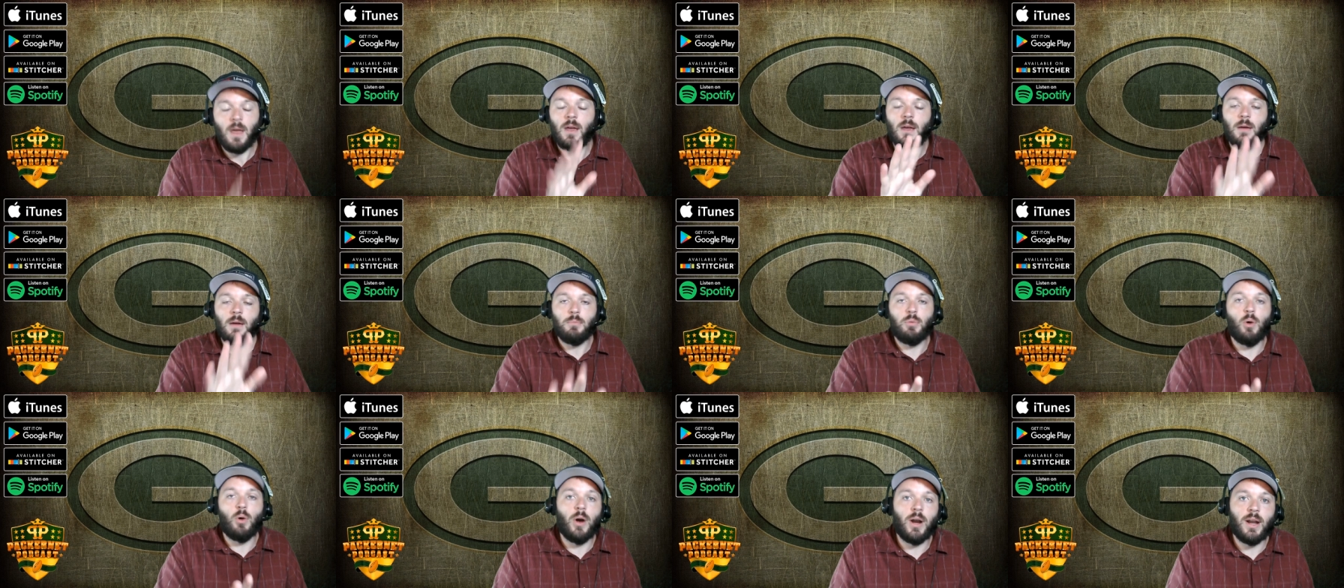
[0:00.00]

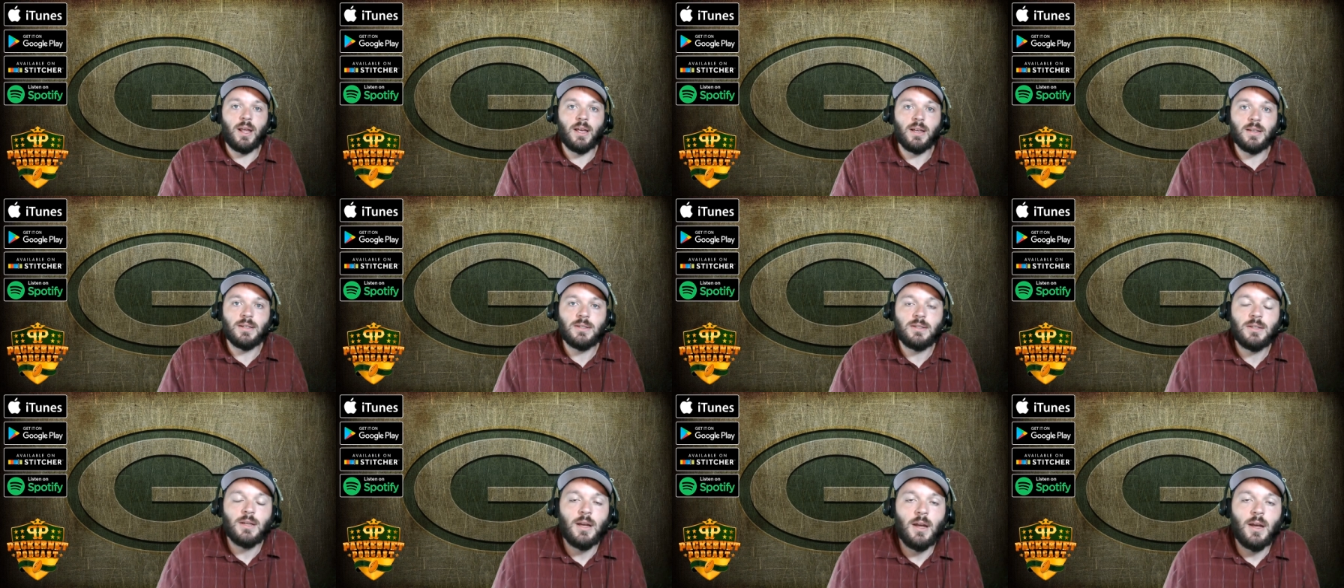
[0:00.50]
Point
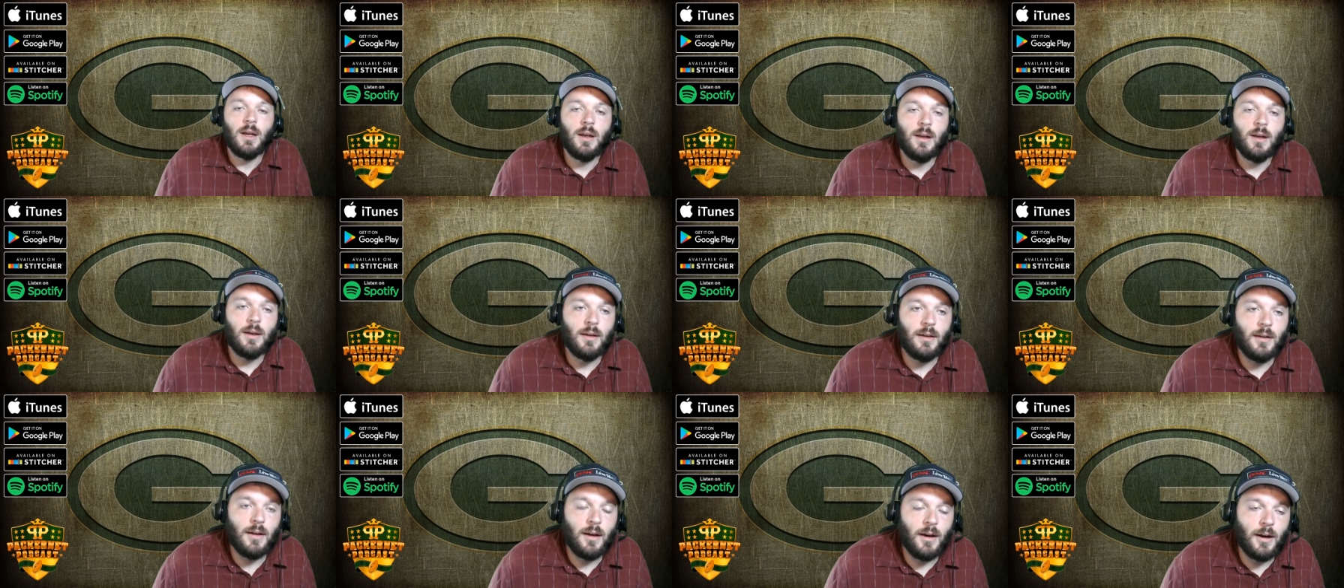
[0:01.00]
is,
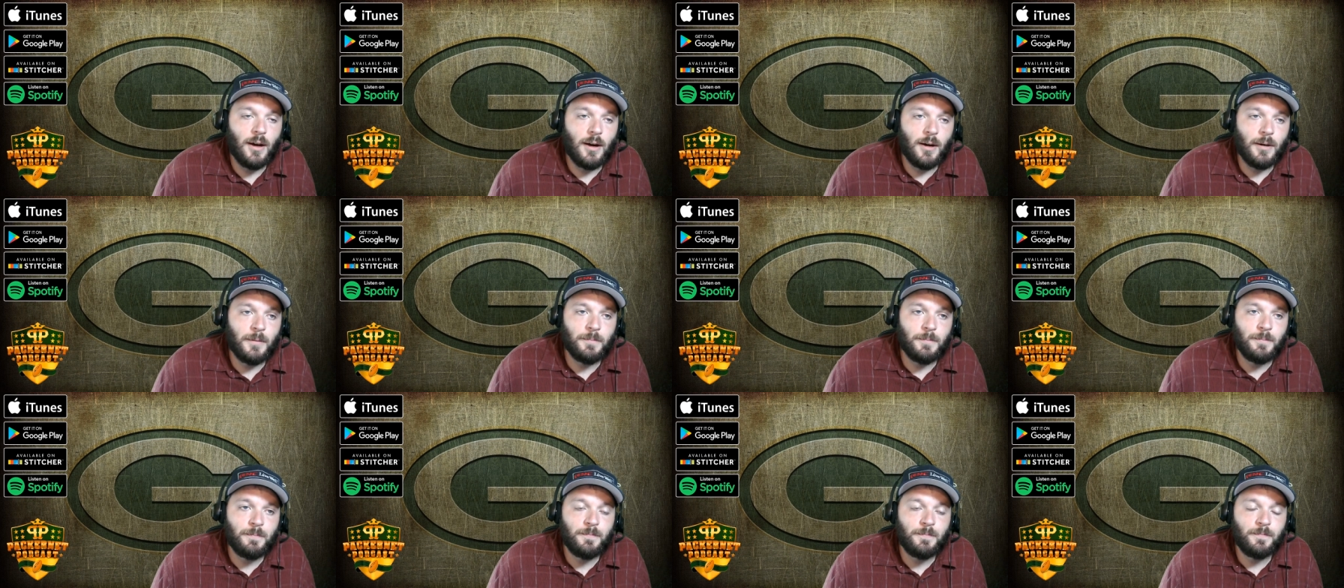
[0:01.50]

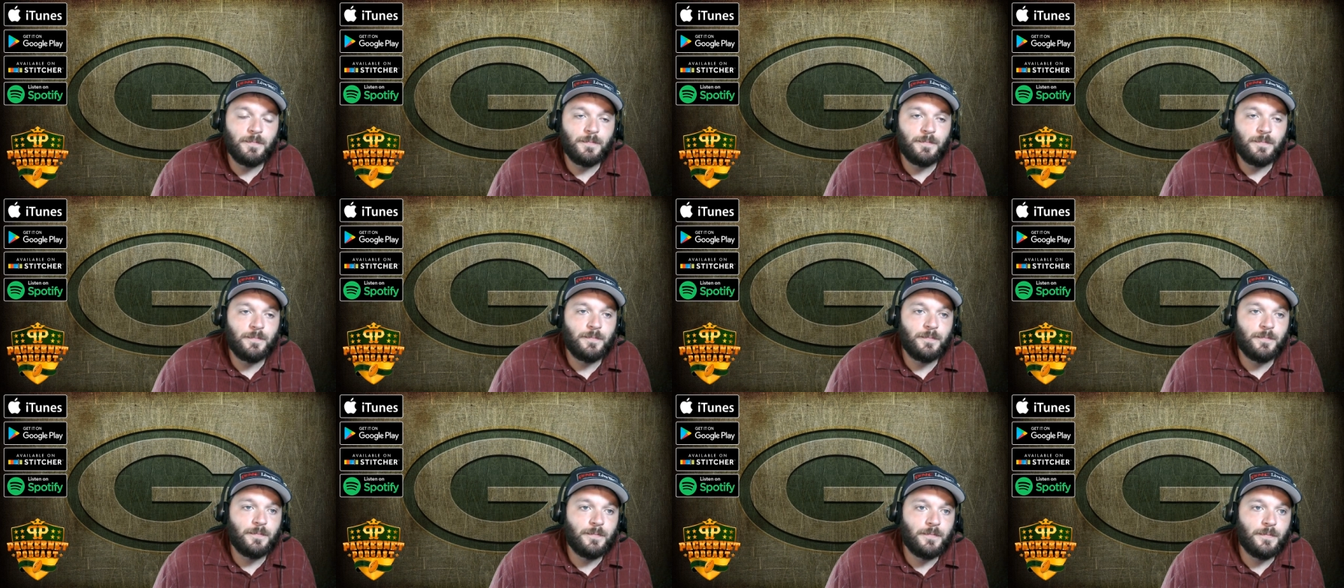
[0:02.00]
um,
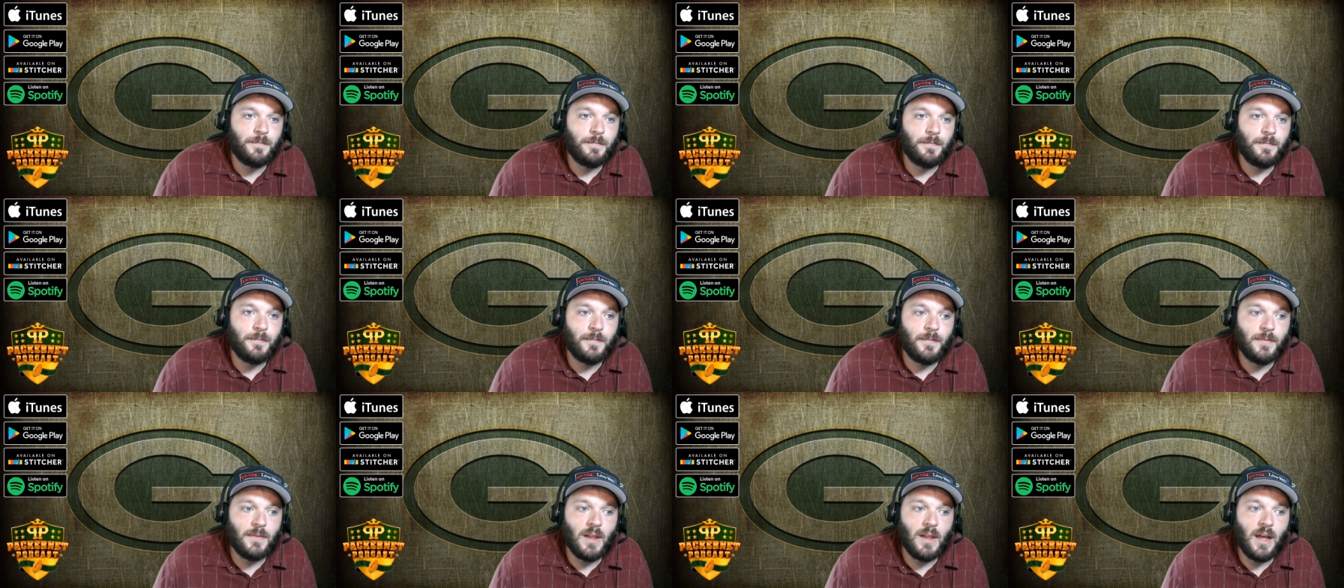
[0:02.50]

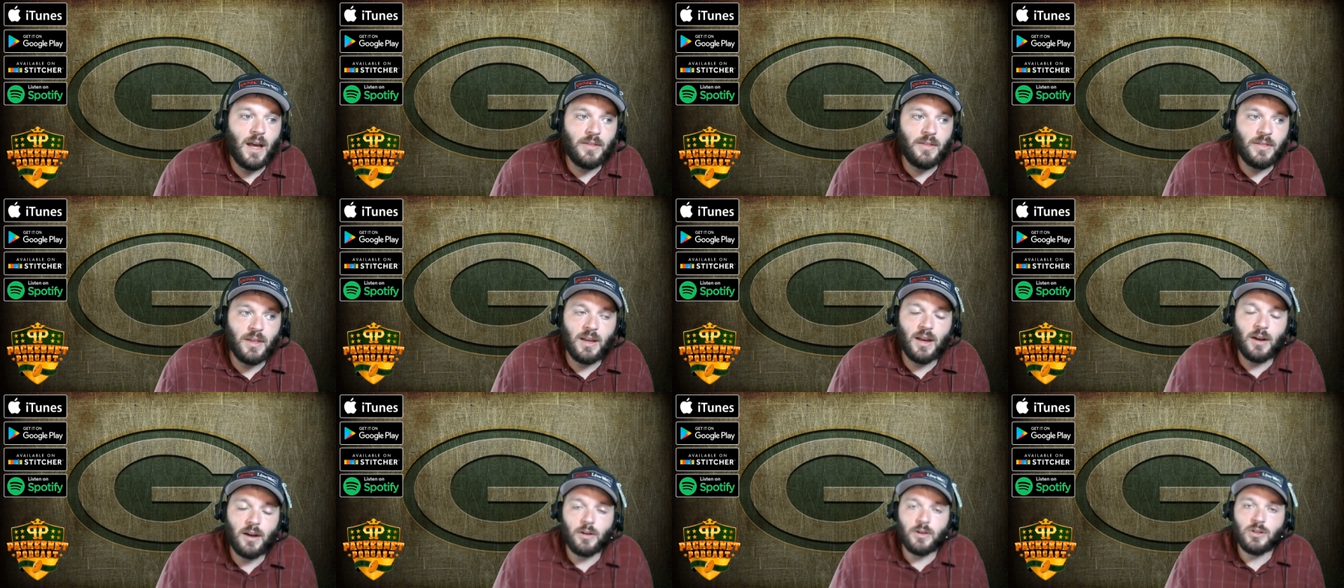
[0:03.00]
I
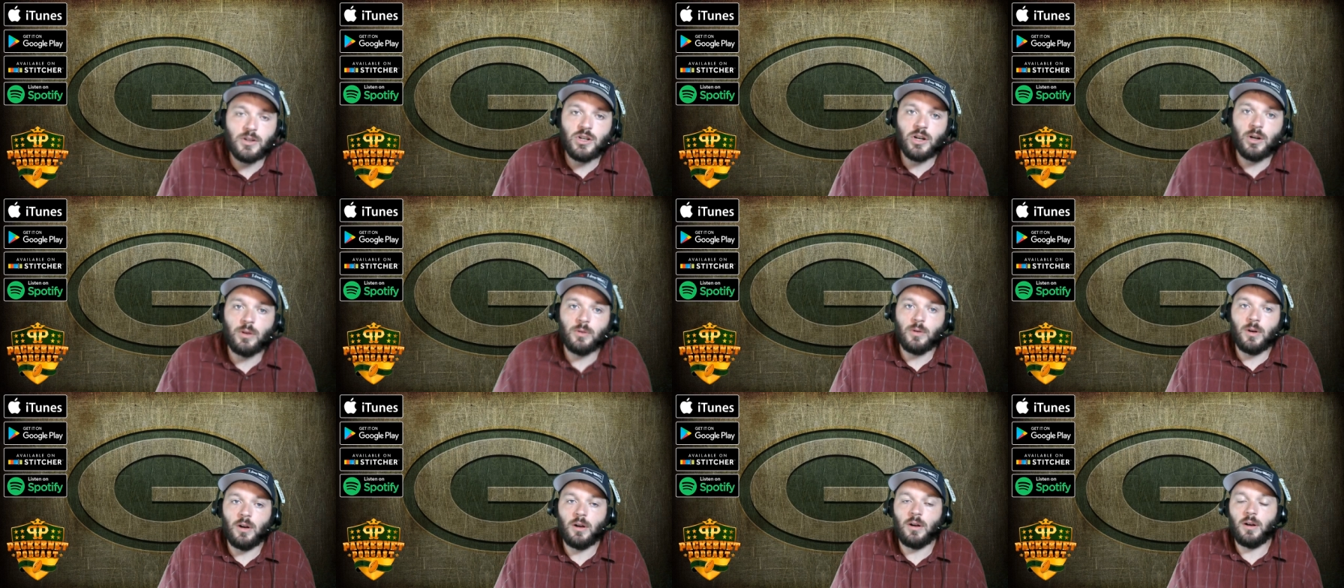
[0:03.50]
think Aaron
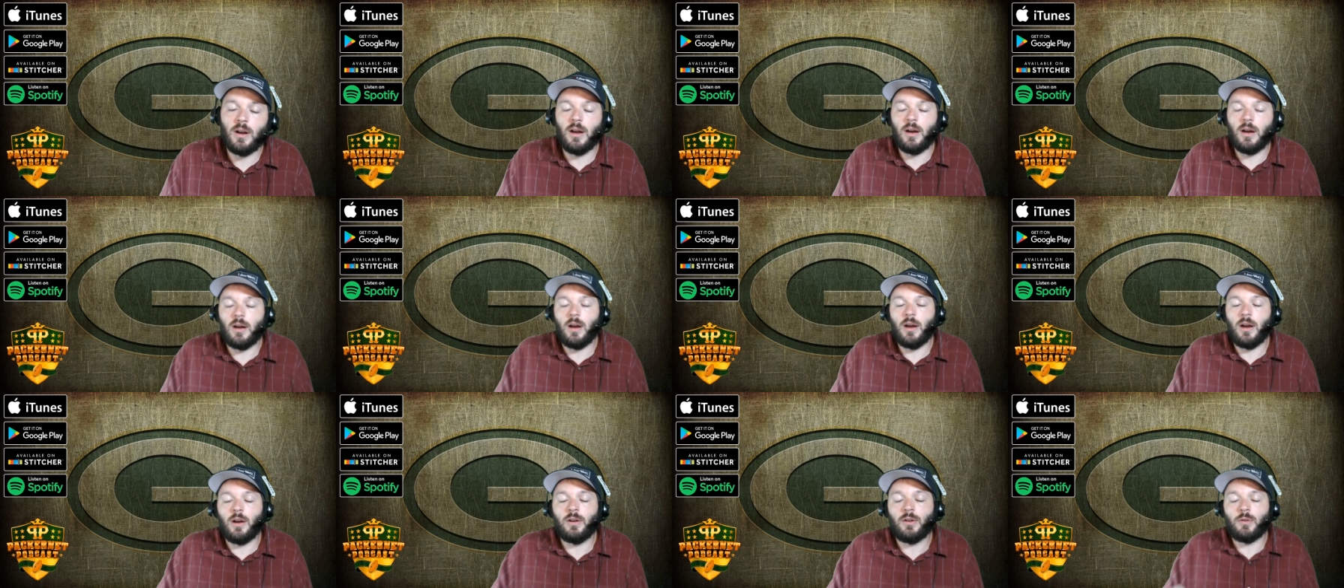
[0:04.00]
Jones,
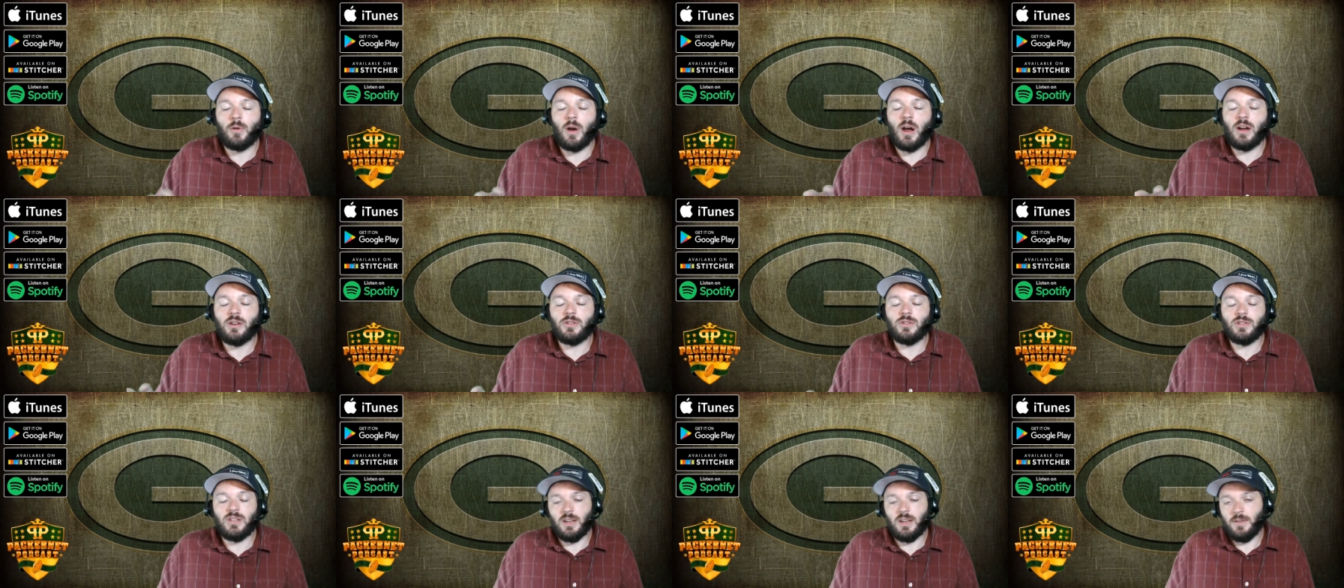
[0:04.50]
Aaron
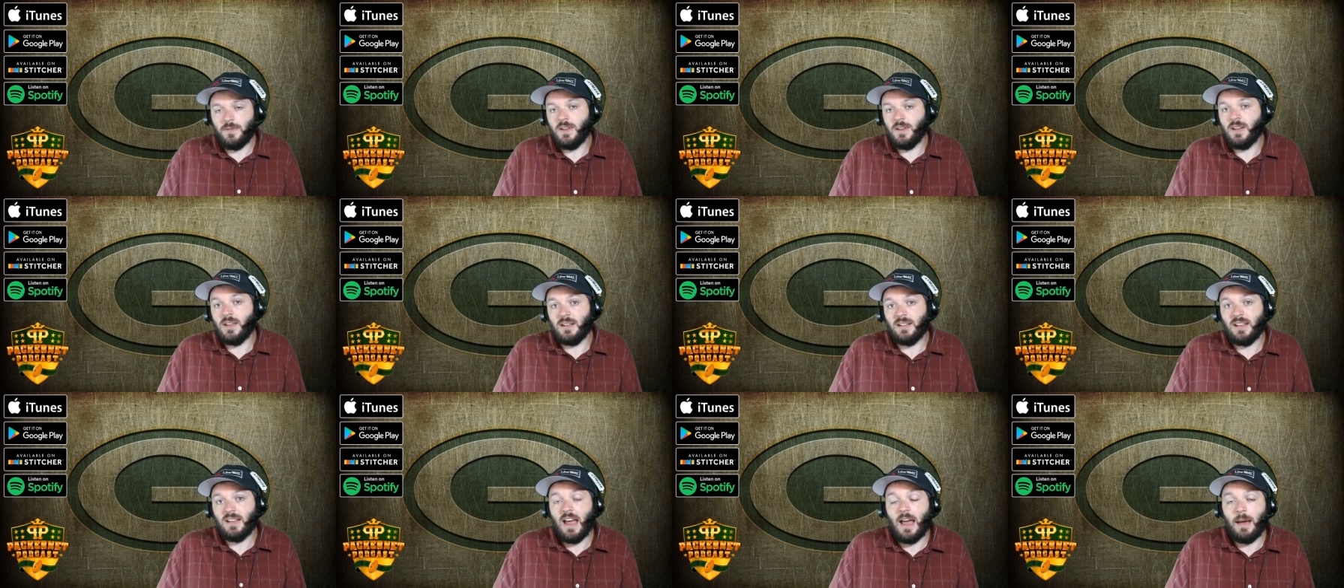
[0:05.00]
Rodgers, if he
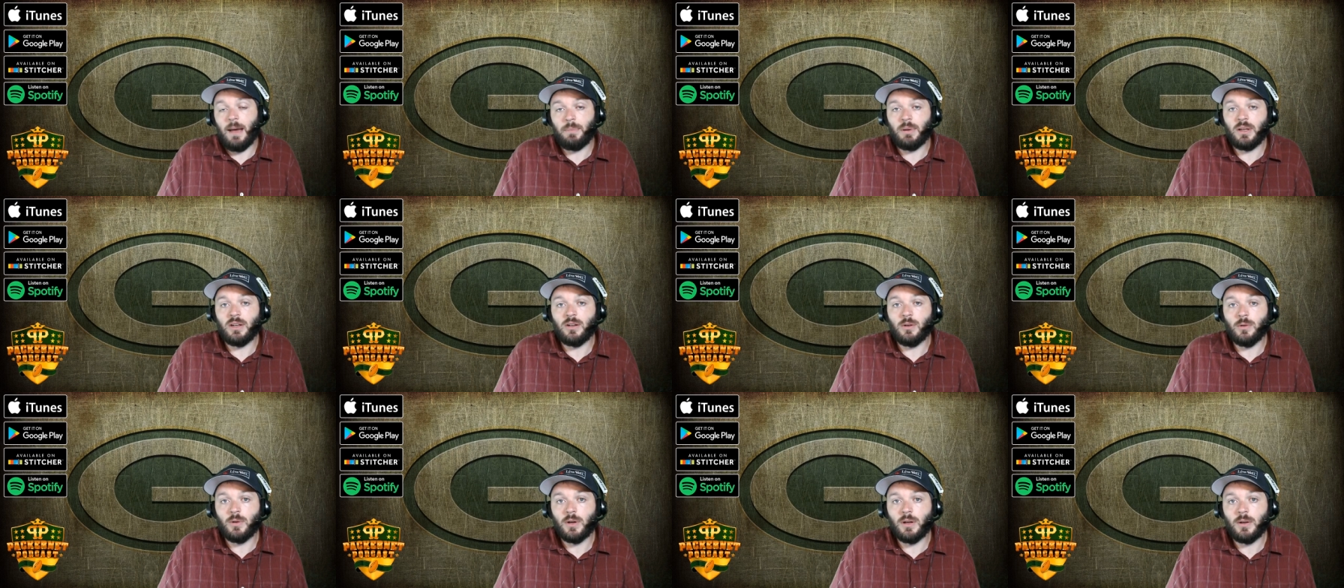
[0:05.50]
can tap
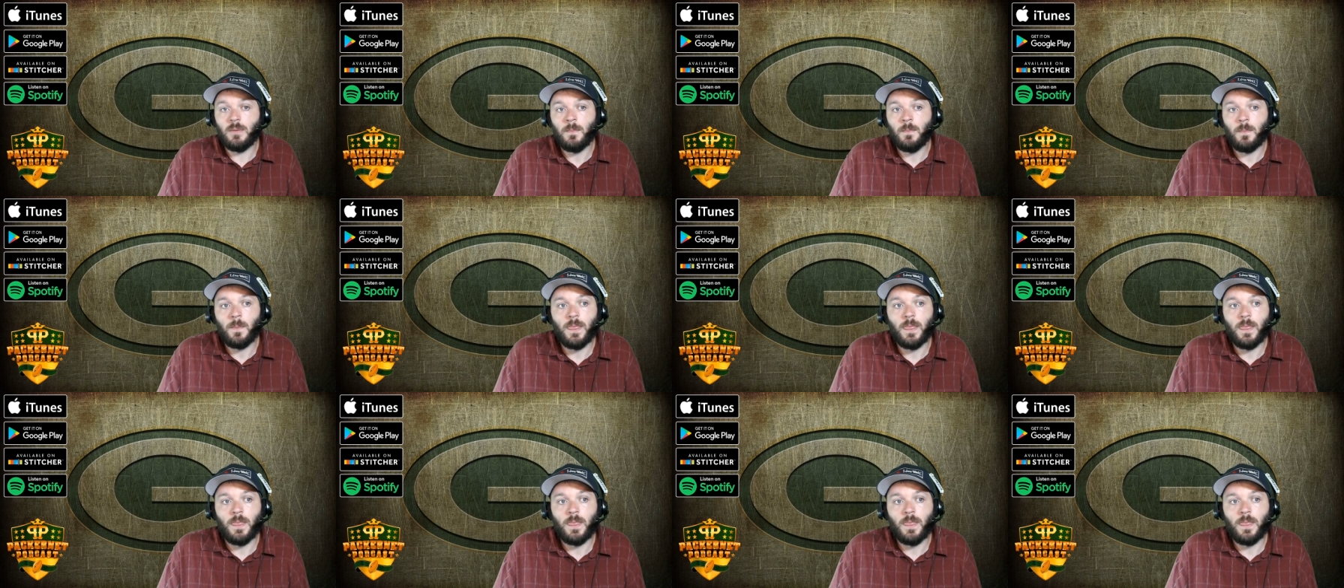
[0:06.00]
into it,